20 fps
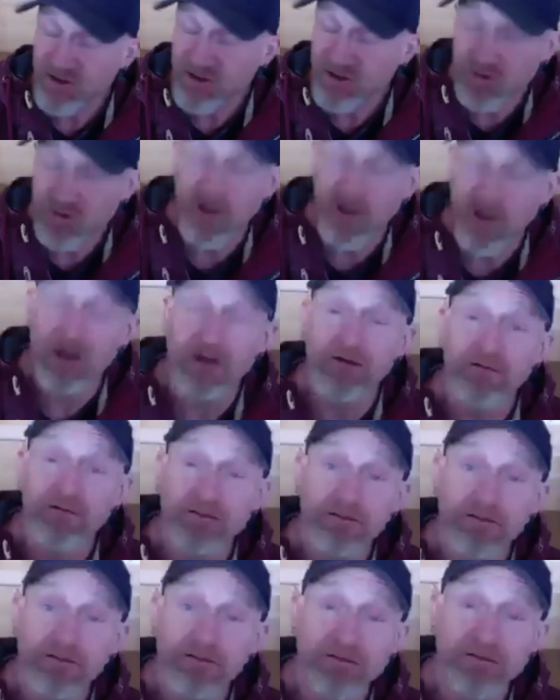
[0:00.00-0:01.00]
I will not
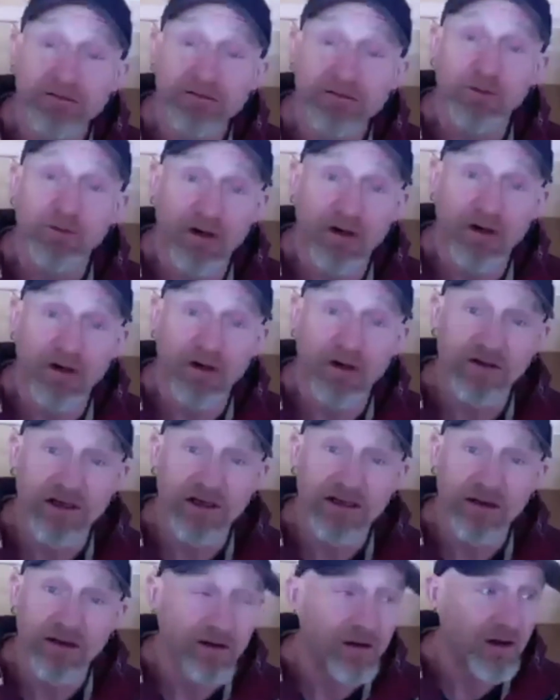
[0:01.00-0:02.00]
deny that. I mean, I, I wear
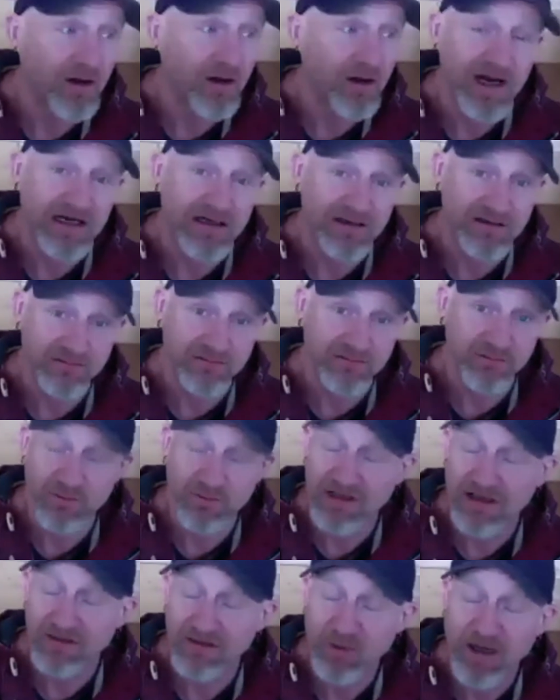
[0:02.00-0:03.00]
that
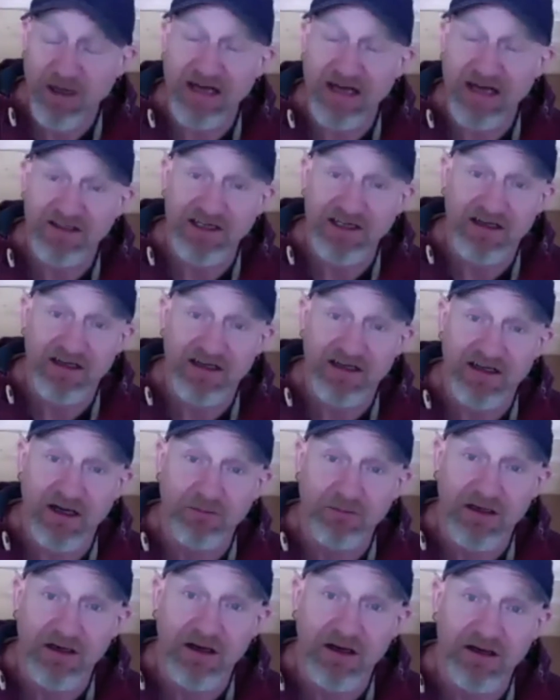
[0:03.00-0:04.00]
that badge, shit cunt
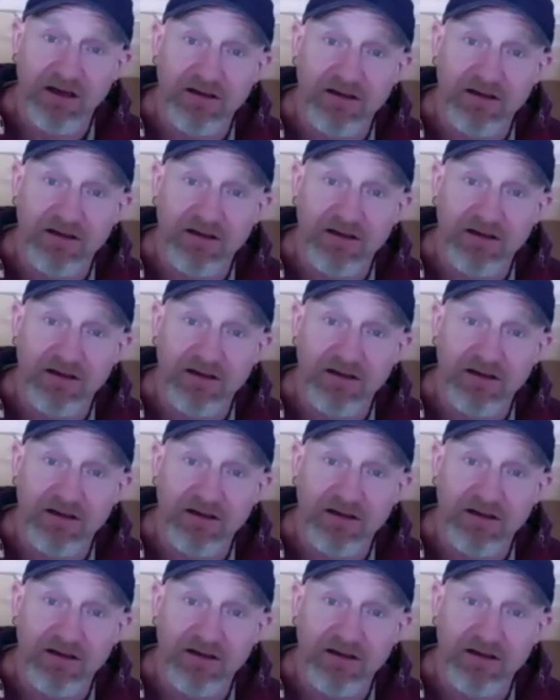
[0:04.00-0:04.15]
McCulloch,